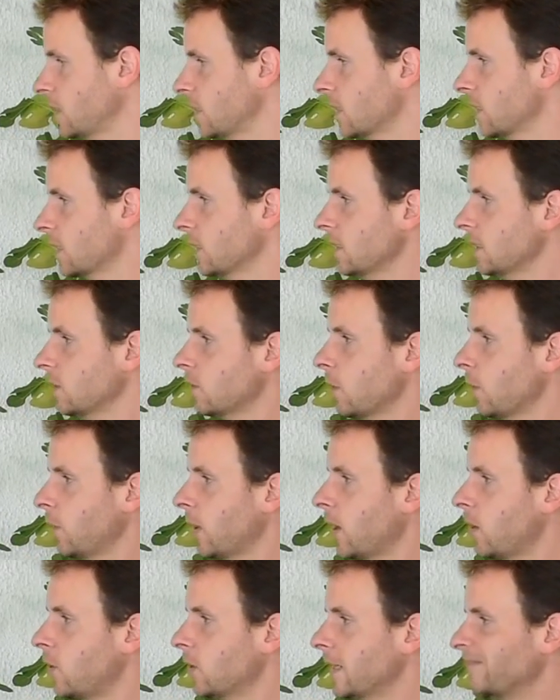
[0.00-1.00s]
What's
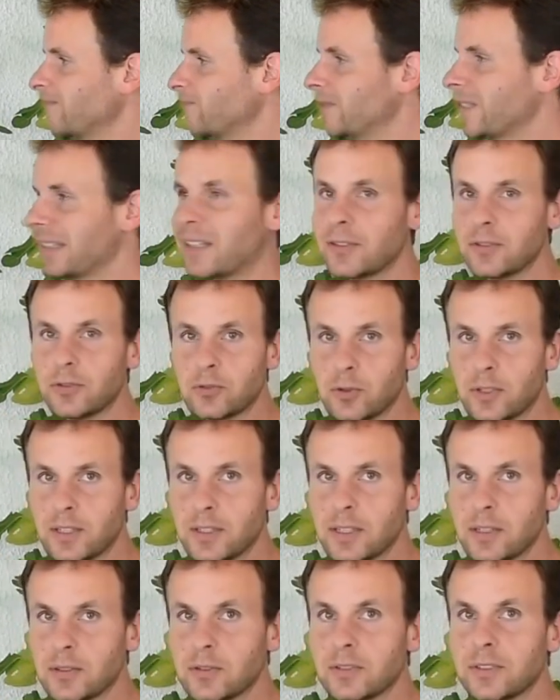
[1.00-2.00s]
important is that we need 3
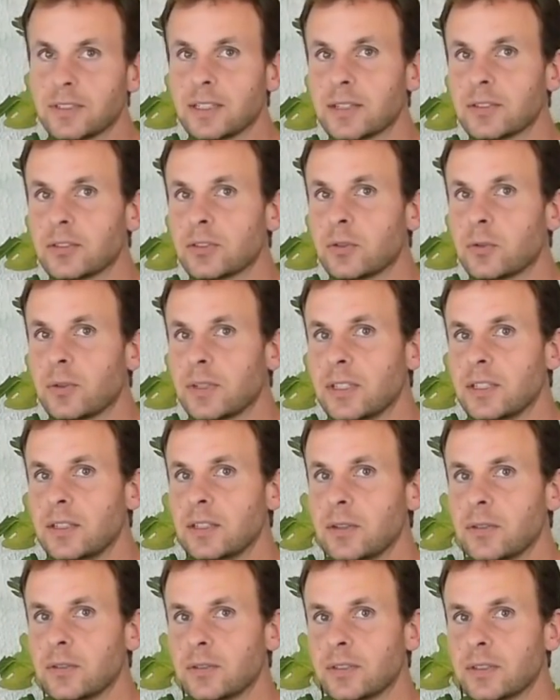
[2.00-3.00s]
nodes and 2
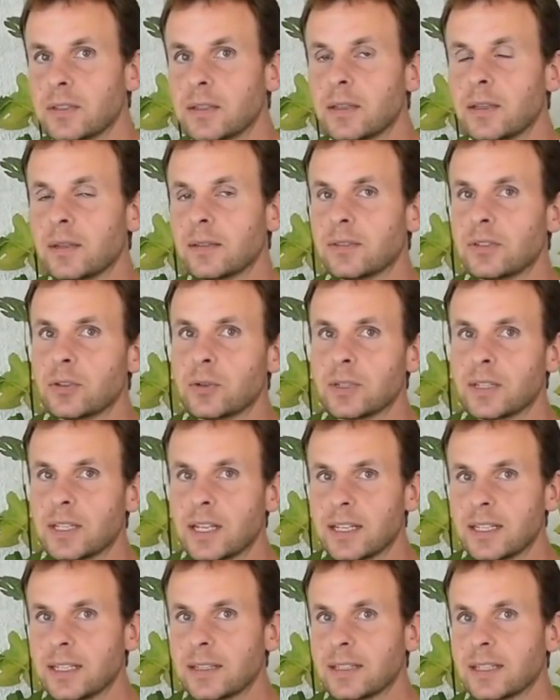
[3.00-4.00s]
internodes. So a
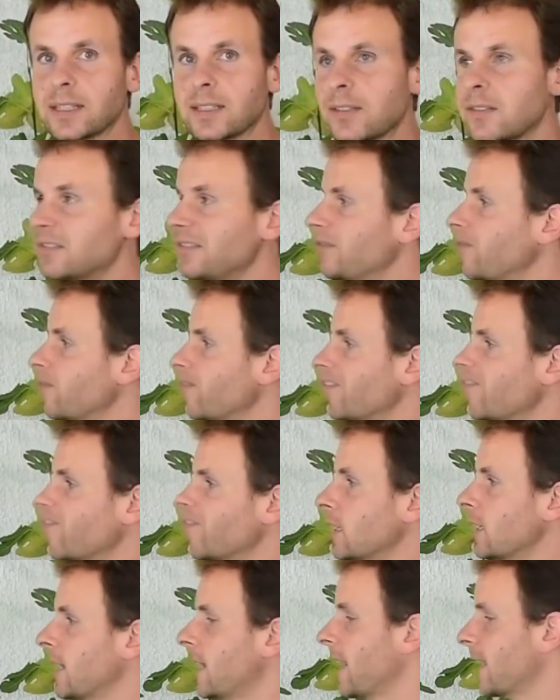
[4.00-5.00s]
cutting that is 2
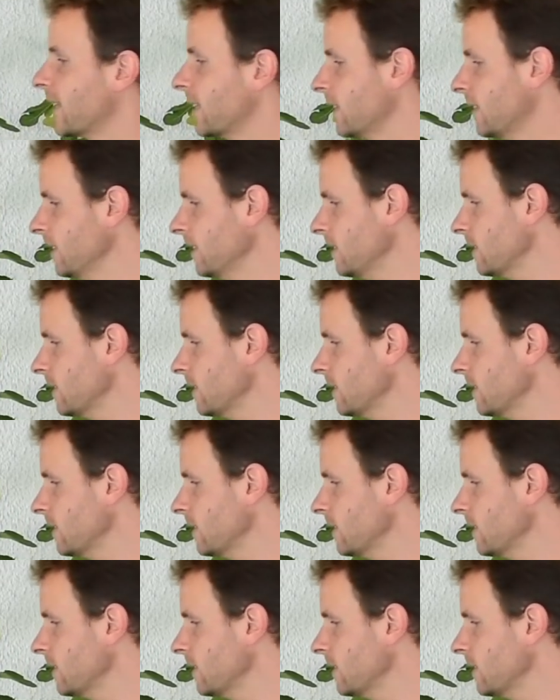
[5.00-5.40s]
internodes long.